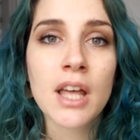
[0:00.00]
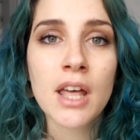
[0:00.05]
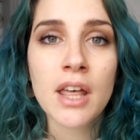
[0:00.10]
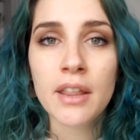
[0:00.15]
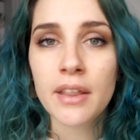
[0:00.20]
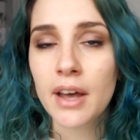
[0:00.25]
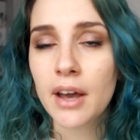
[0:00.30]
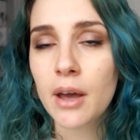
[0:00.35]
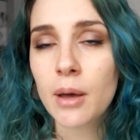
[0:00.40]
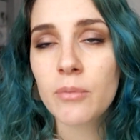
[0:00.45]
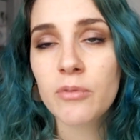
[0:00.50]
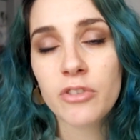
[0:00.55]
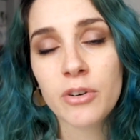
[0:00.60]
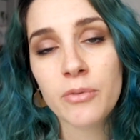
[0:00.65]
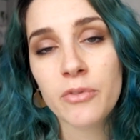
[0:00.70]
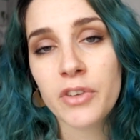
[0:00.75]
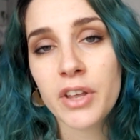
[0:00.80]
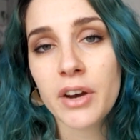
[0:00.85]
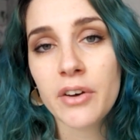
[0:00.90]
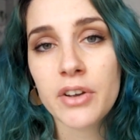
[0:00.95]
that come from
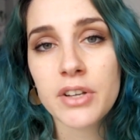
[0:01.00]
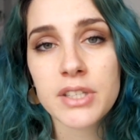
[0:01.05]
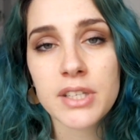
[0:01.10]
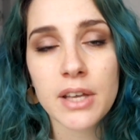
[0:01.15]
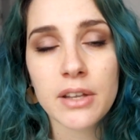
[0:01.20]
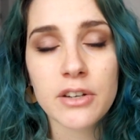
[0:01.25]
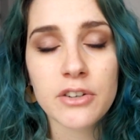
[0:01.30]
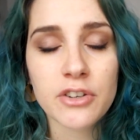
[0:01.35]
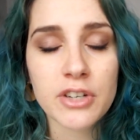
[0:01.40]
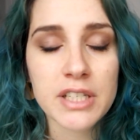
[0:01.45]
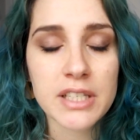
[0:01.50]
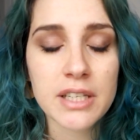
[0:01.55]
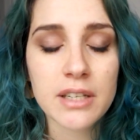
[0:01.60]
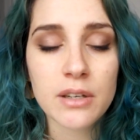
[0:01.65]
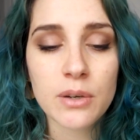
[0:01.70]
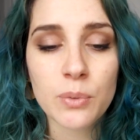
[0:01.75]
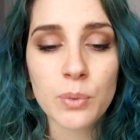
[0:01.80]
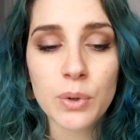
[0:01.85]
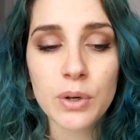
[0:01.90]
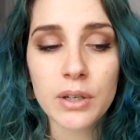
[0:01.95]
various countries in the
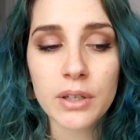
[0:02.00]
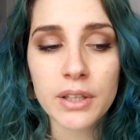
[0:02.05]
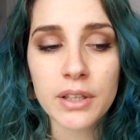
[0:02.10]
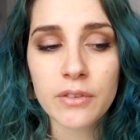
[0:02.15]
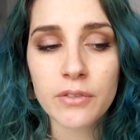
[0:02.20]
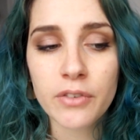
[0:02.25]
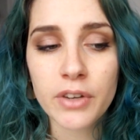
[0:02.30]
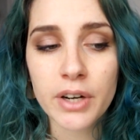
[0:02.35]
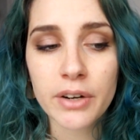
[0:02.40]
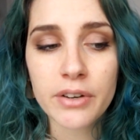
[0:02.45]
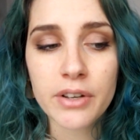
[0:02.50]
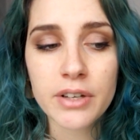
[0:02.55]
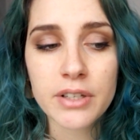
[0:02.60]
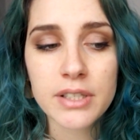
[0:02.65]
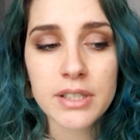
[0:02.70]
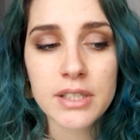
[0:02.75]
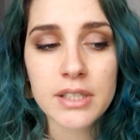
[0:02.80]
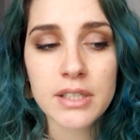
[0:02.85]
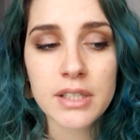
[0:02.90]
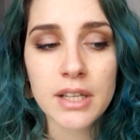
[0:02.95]
world, in various